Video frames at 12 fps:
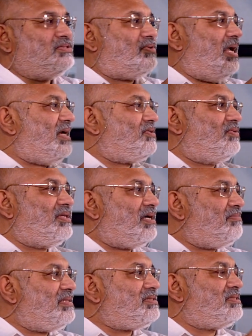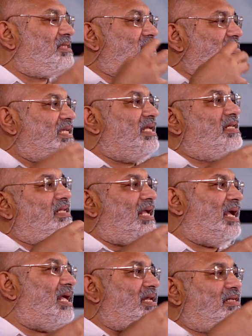So ectoderm is the skin,
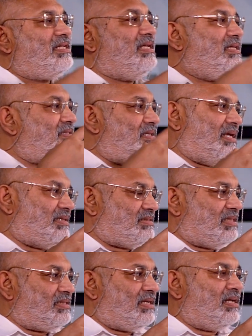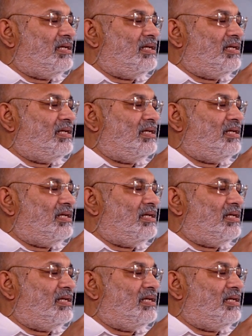hair, teeth, etc.